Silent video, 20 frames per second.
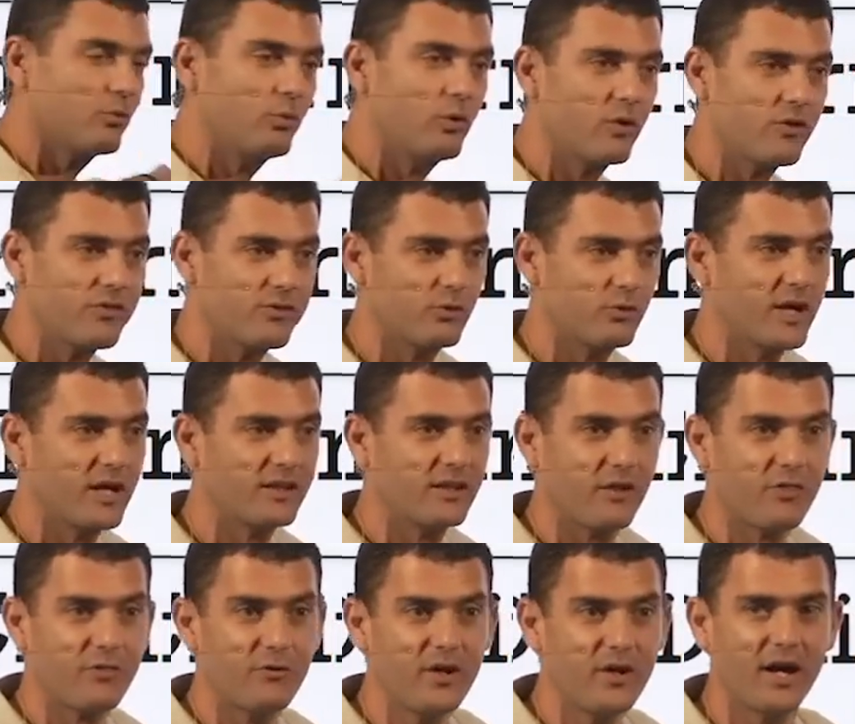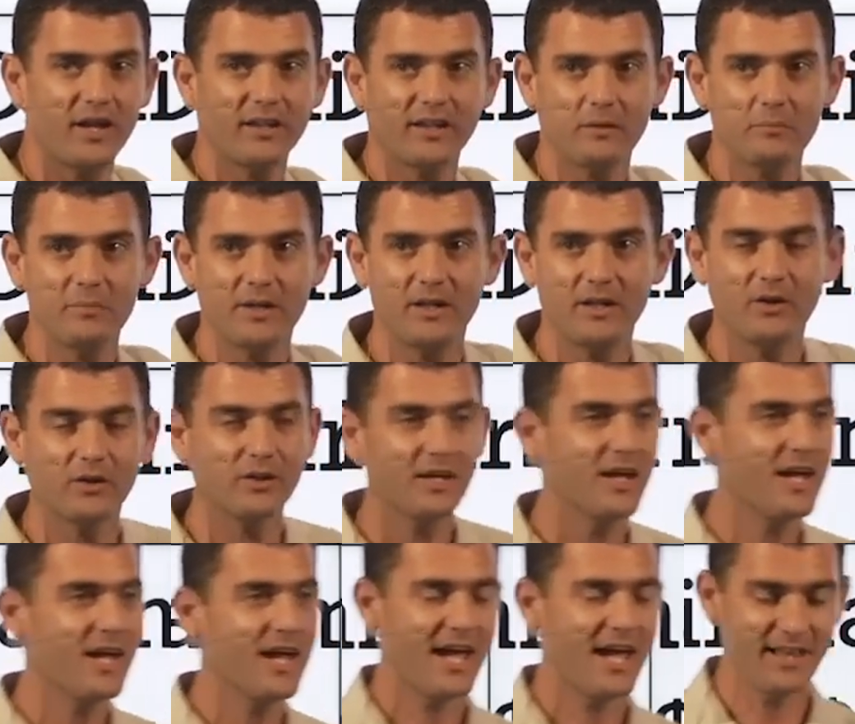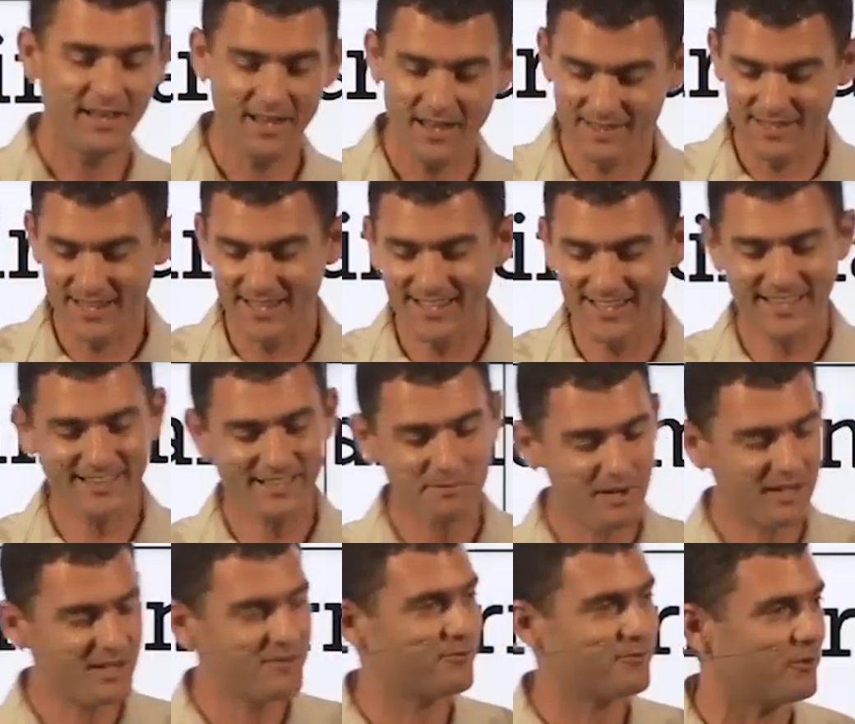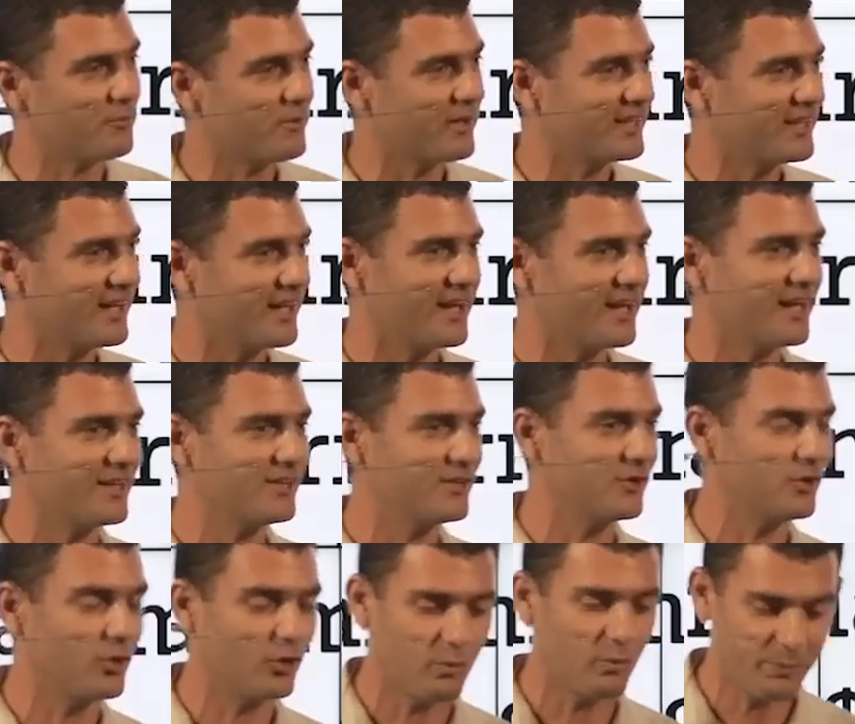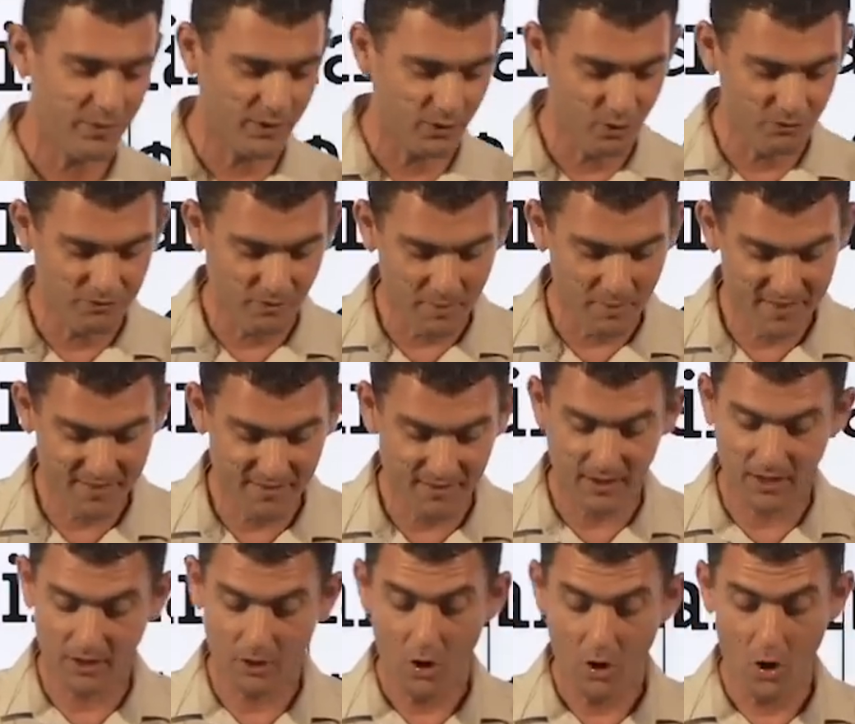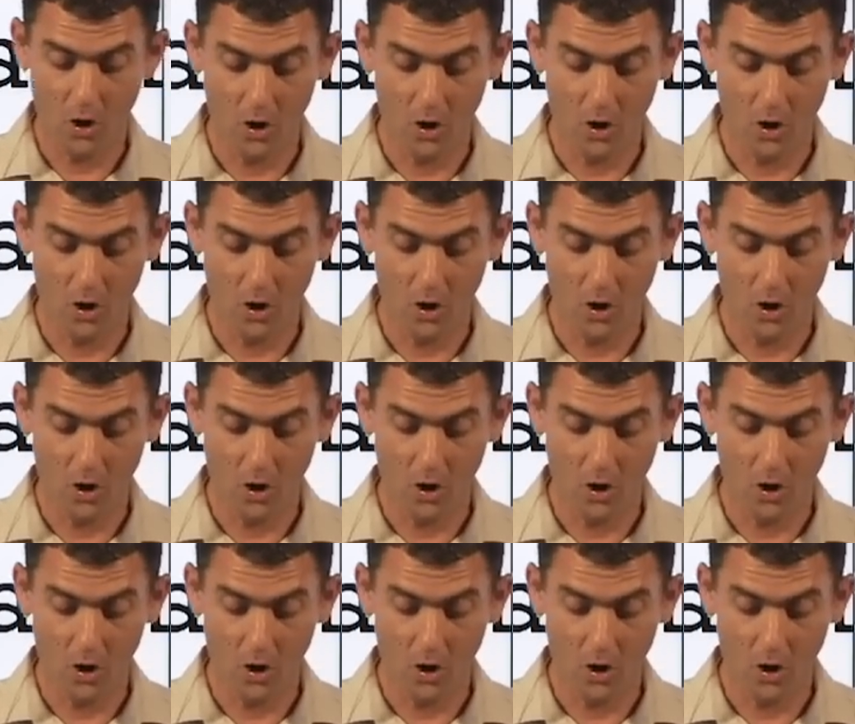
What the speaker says: worth together $300 million, and they get the money from the European government, and they're like,